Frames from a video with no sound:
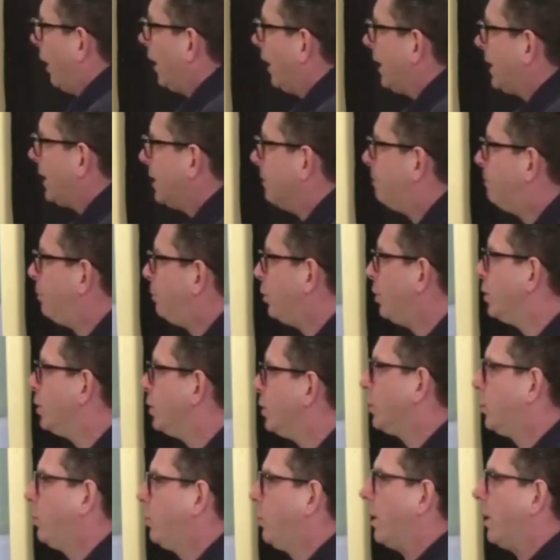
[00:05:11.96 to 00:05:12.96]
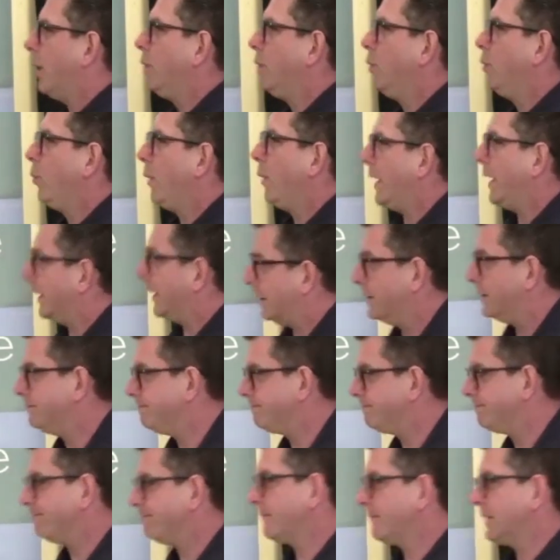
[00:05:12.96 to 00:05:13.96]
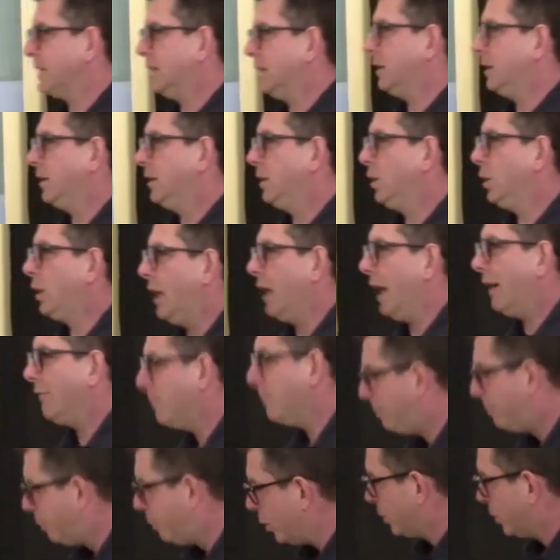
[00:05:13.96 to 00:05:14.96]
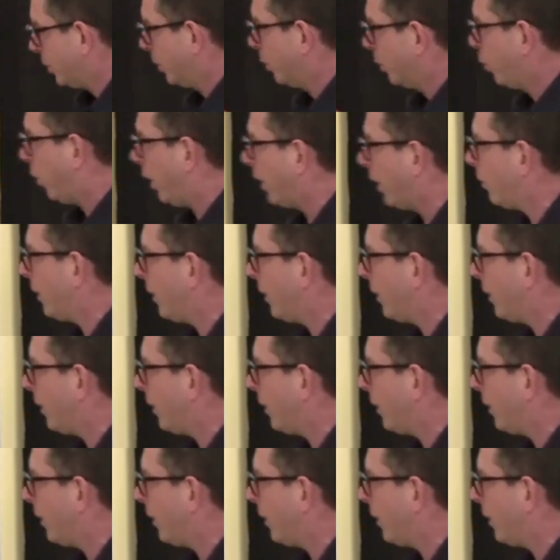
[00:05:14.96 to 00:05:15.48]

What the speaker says: bird with one wing. You can have a bird with one wing who